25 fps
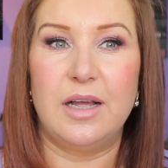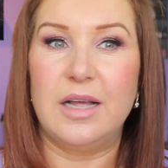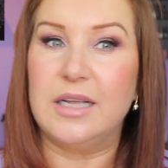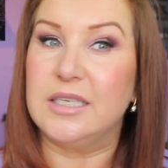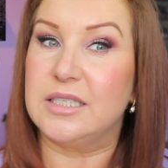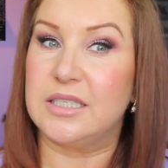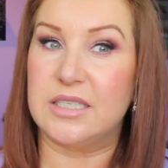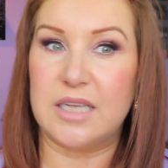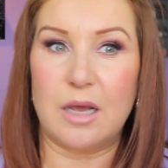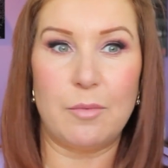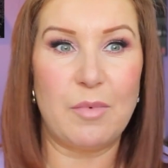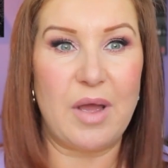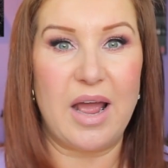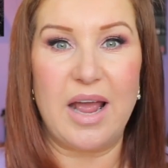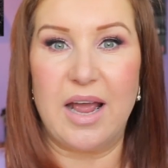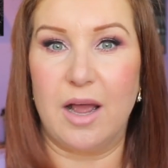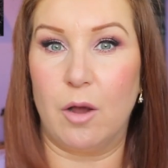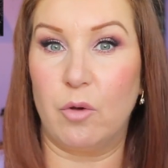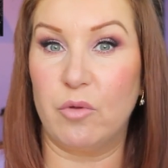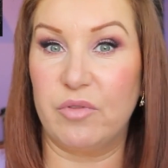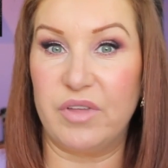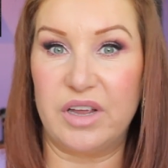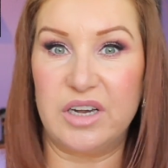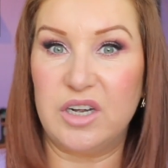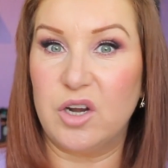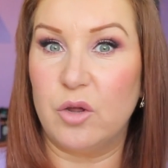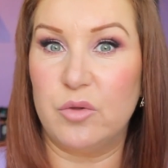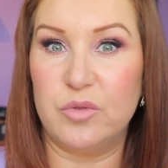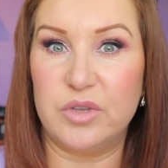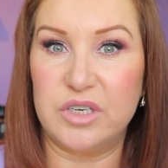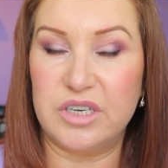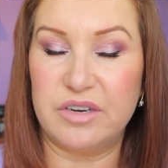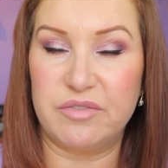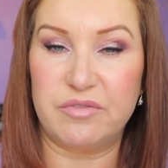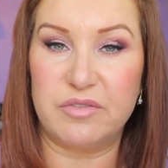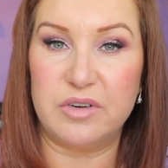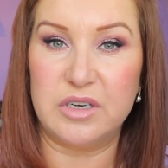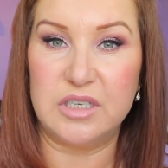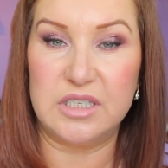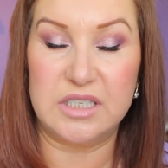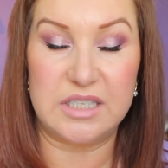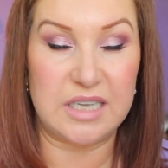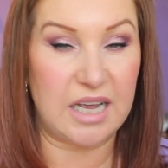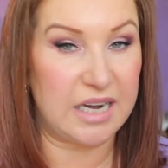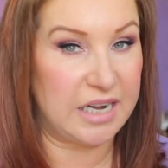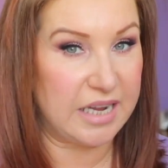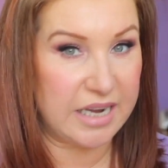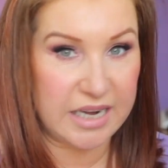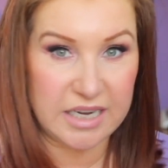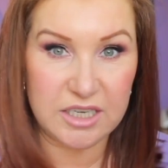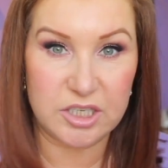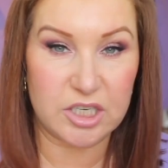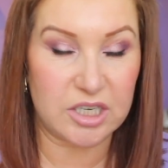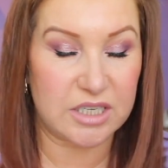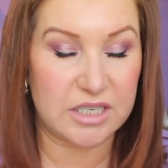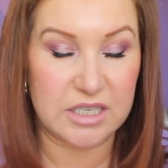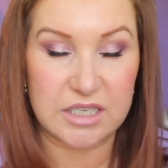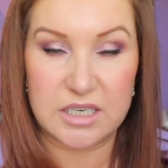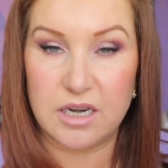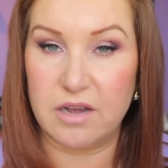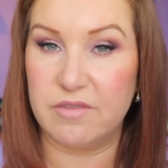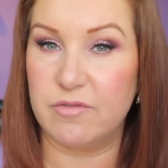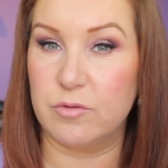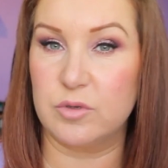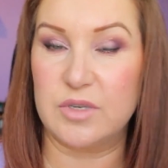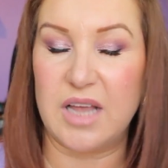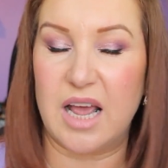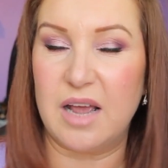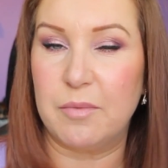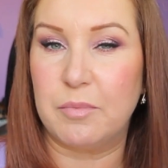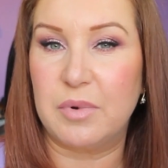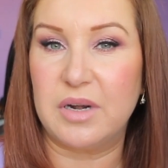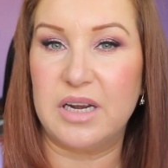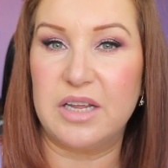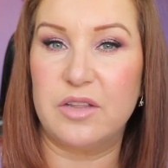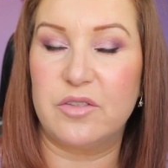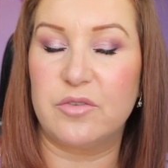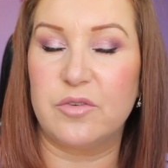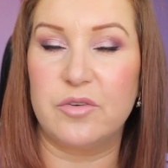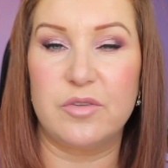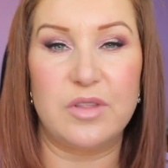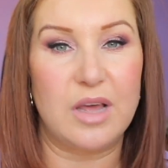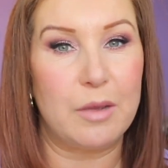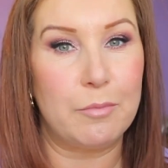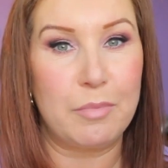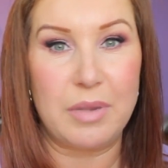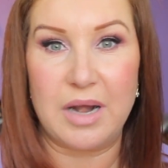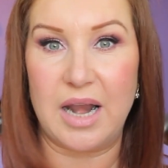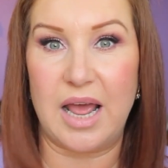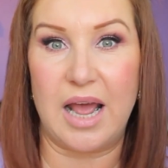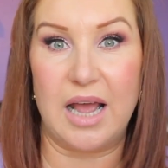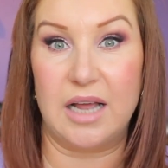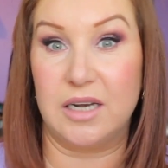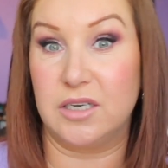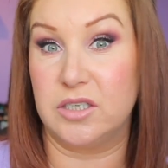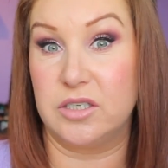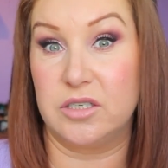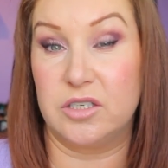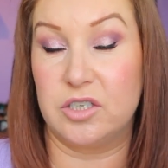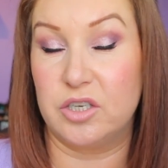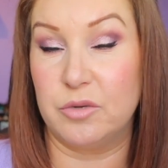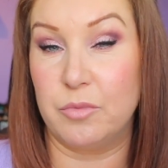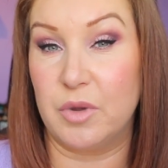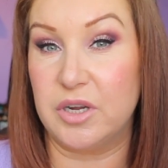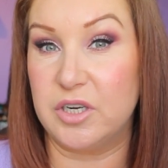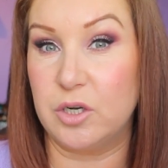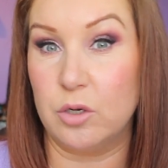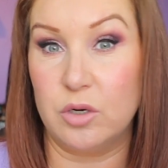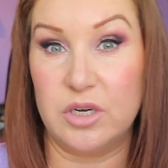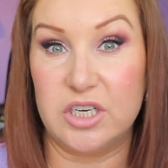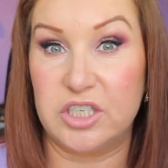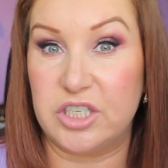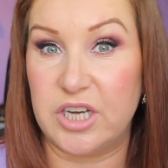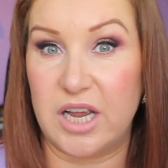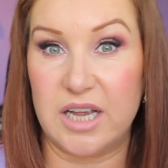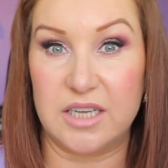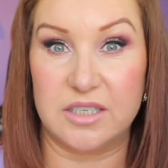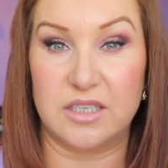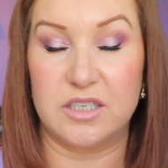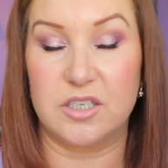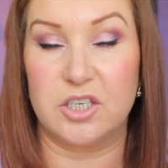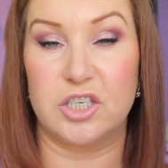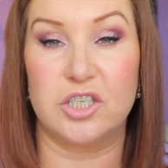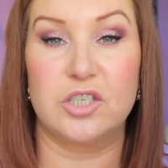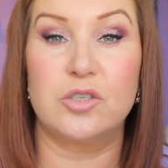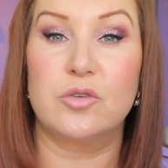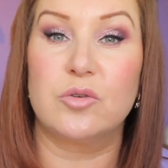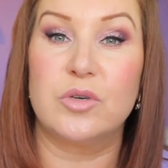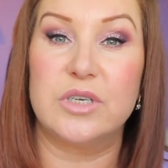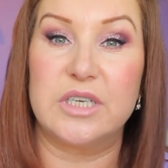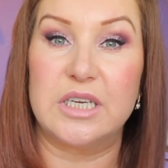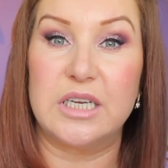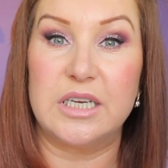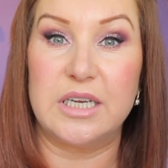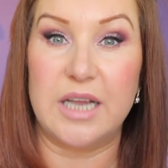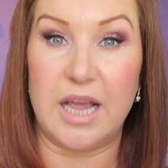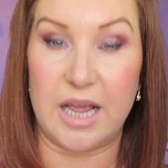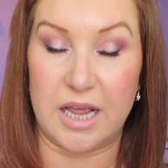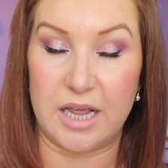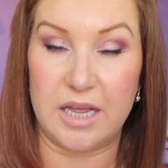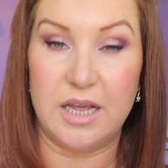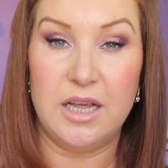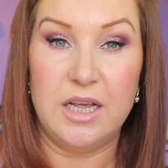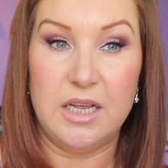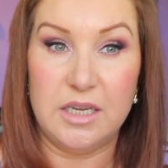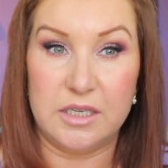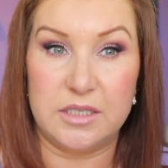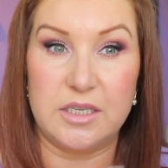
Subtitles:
somehow they know the difference, and he just snuffles happily through that plait, and to my knowledge hasn't destroyed it yet.